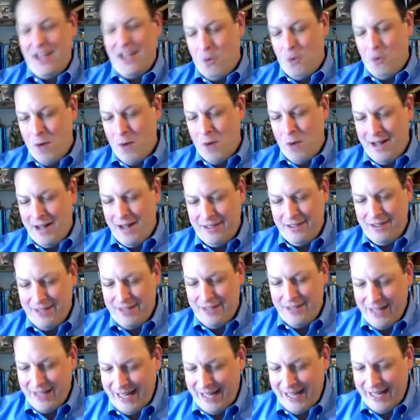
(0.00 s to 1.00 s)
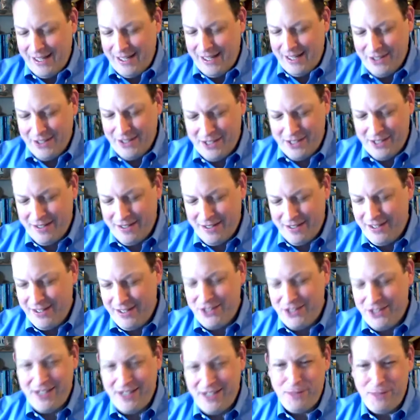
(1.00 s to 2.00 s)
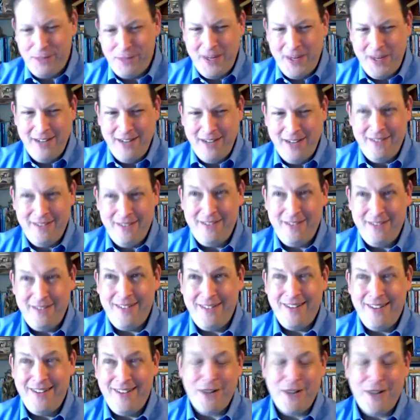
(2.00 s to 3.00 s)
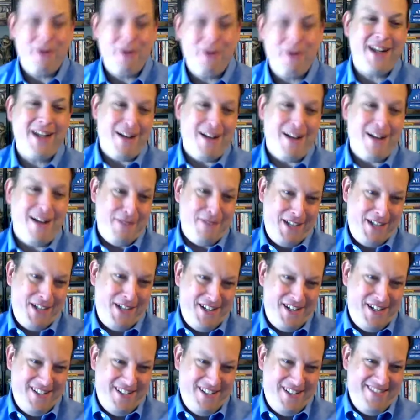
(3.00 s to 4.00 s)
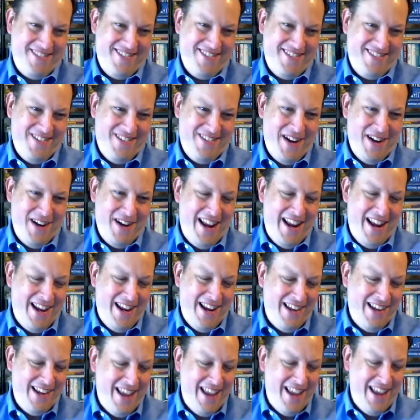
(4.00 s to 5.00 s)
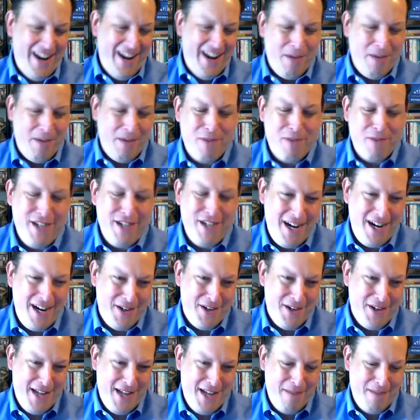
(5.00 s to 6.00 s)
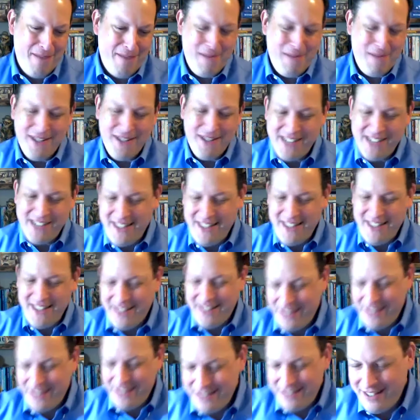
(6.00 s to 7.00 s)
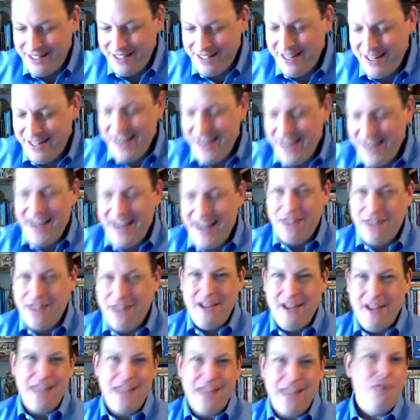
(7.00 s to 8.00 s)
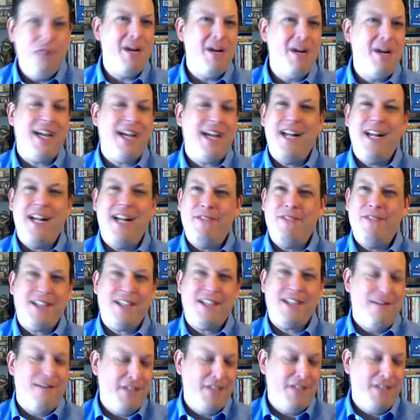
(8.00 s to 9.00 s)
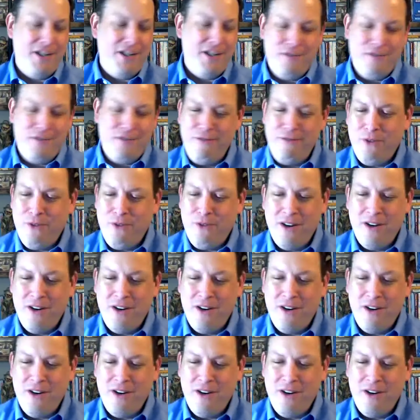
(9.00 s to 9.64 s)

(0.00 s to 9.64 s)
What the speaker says: Well, listen, this has been a great conversation, and I appreciate your time because I think that and you and I can have this conversation for